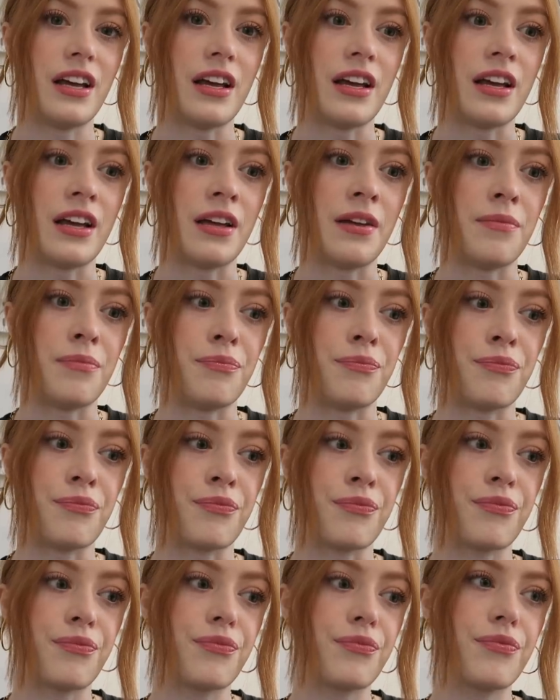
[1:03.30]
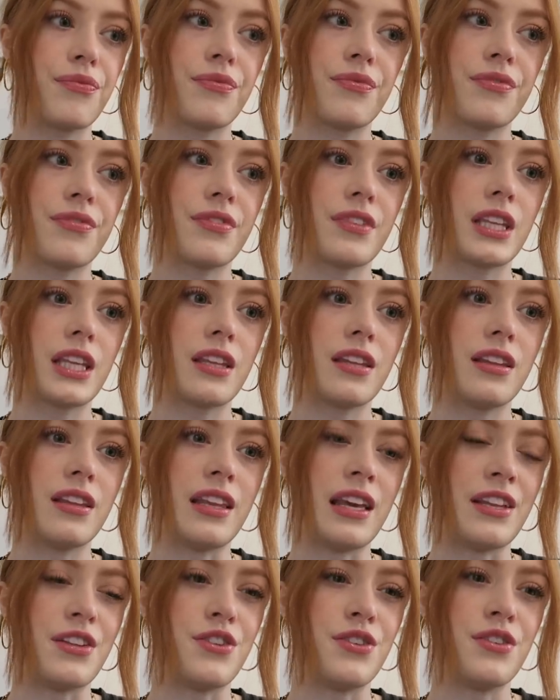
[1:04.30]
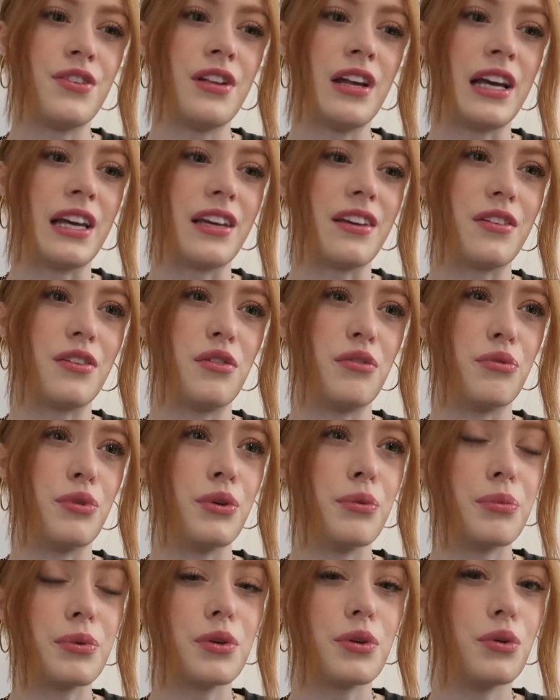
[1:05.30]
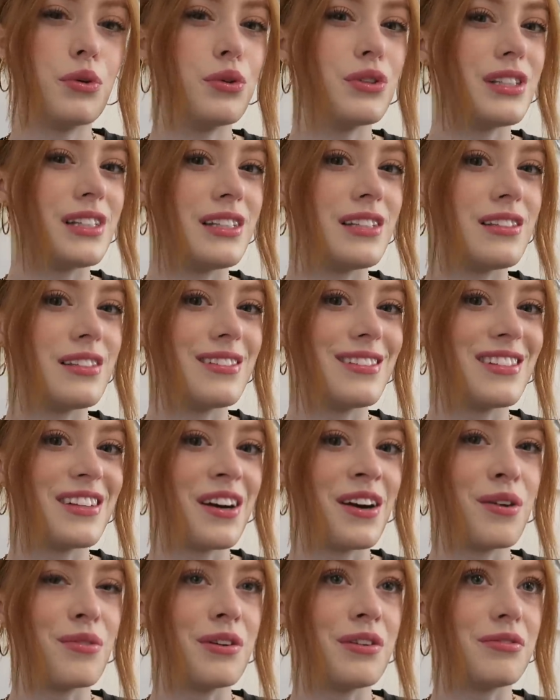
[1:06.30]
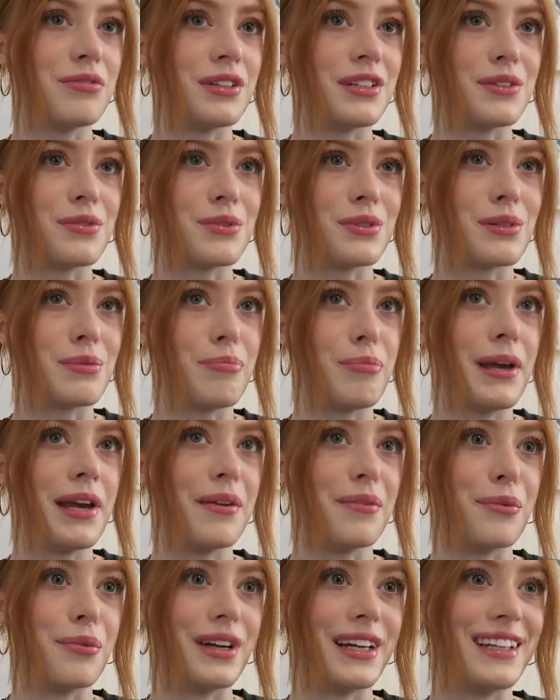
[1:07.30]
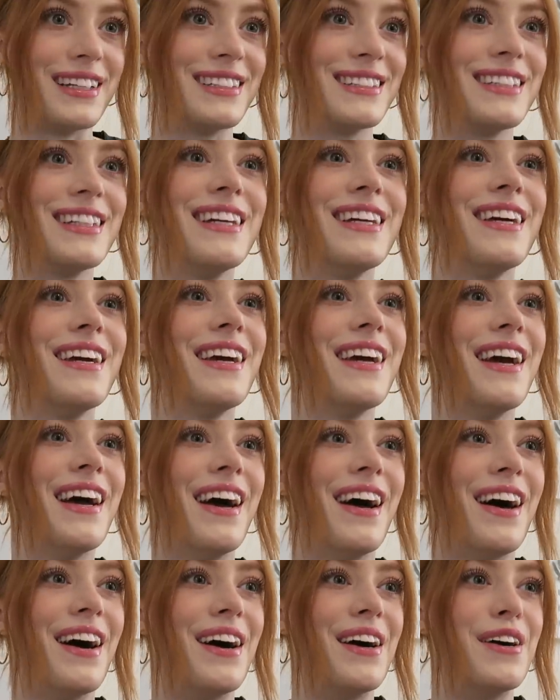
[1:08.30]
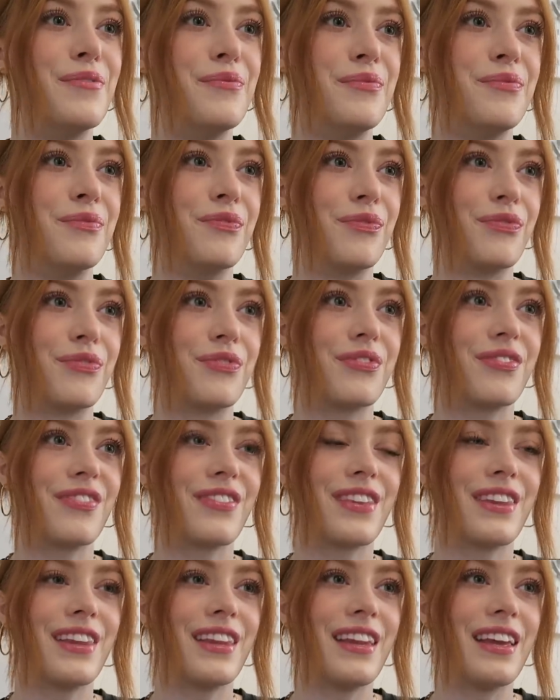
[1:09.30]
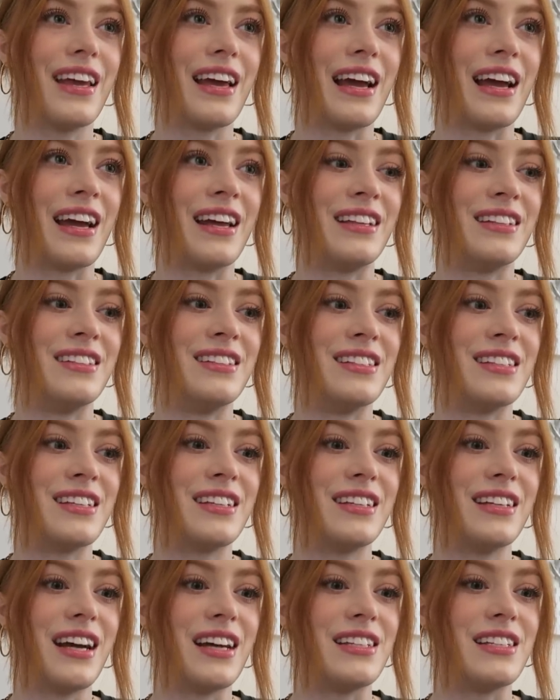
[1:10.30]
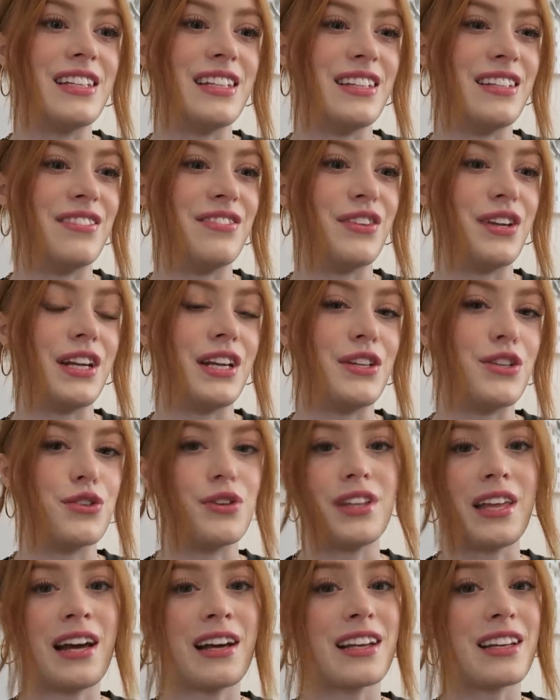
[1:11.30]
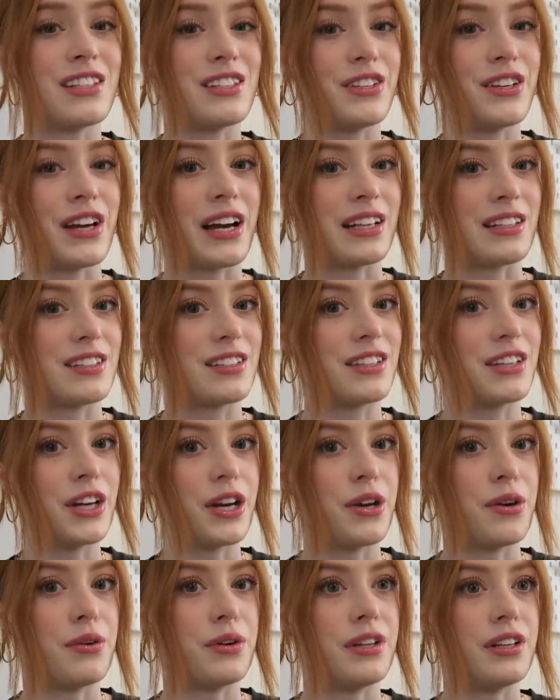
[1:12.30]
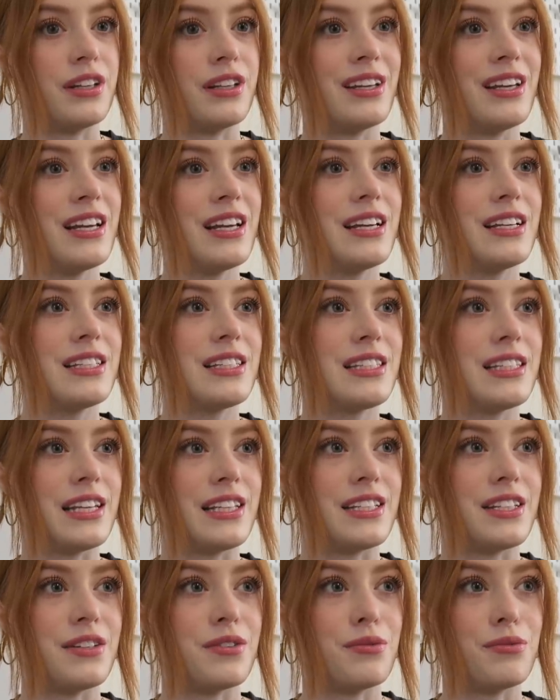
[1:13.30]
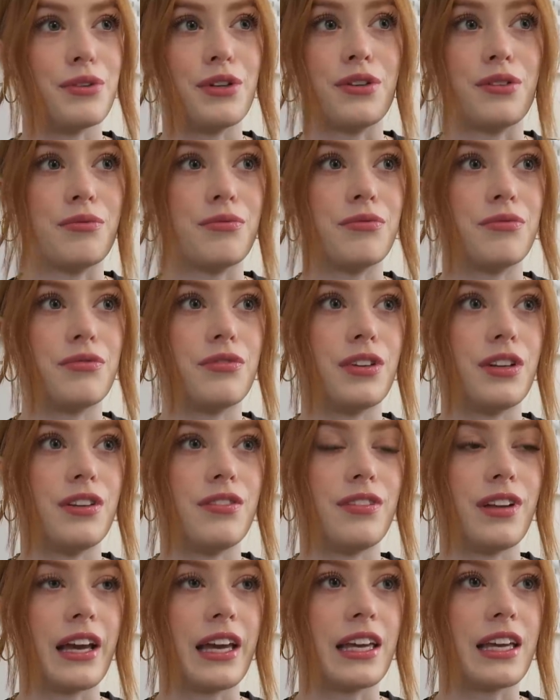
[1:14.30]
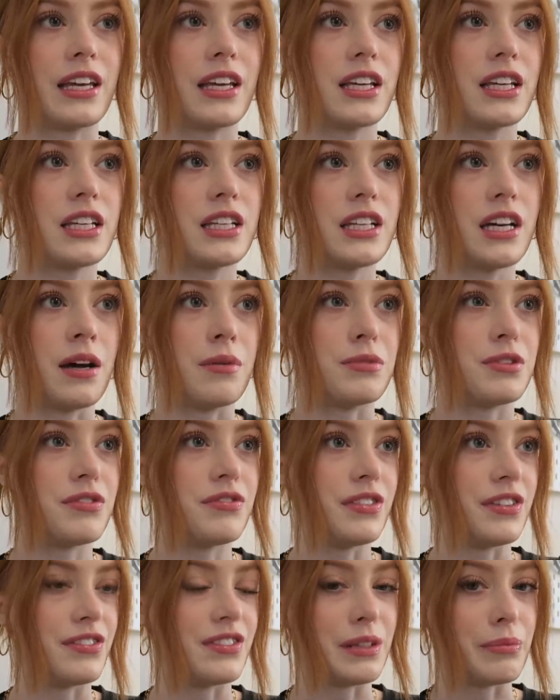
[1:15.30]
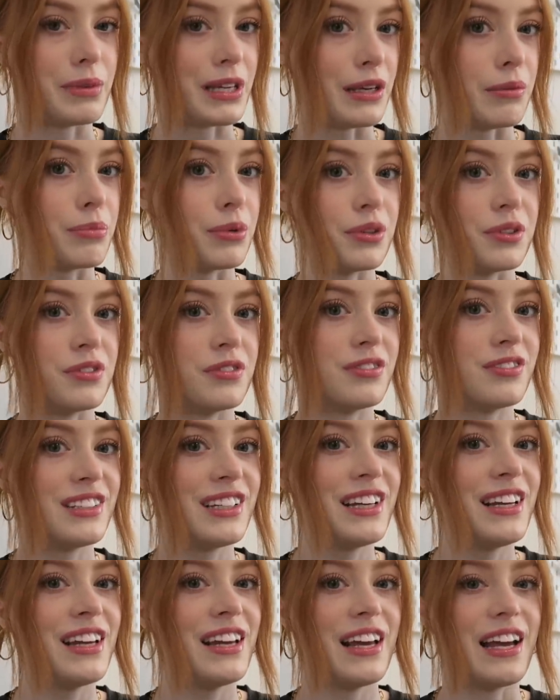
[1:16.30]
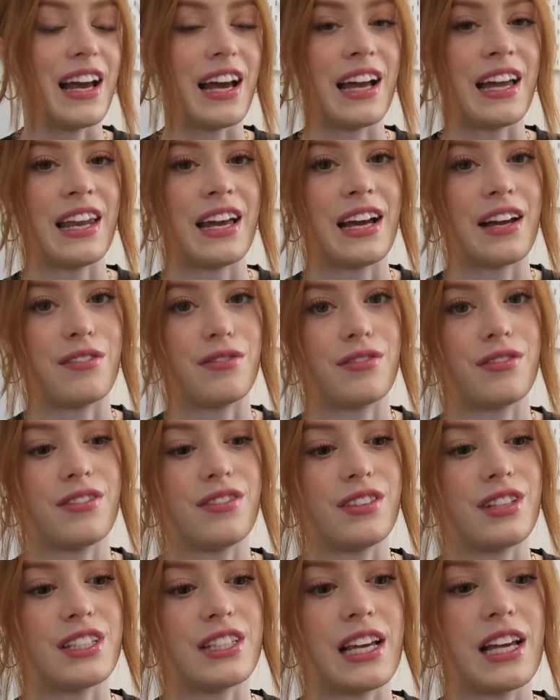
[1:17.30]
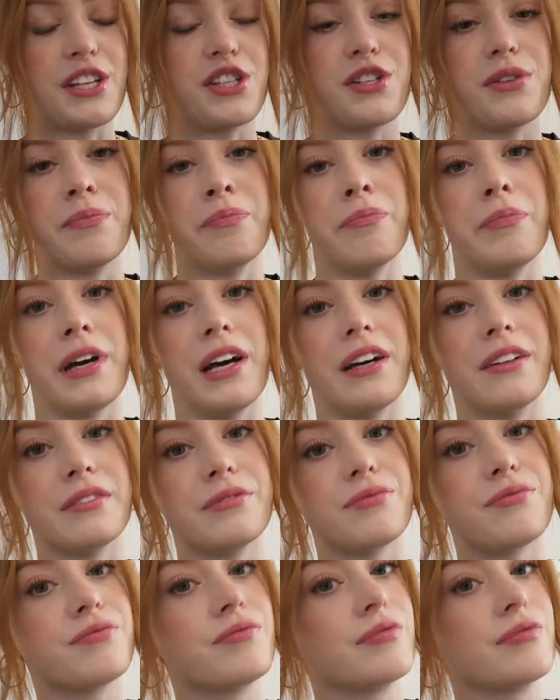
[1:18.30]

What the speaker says: they do like group courses to start with, which was a bit weird. And I didn't really enjoy that because you had to go and sit in a room full of like up to 50 people and have the session, but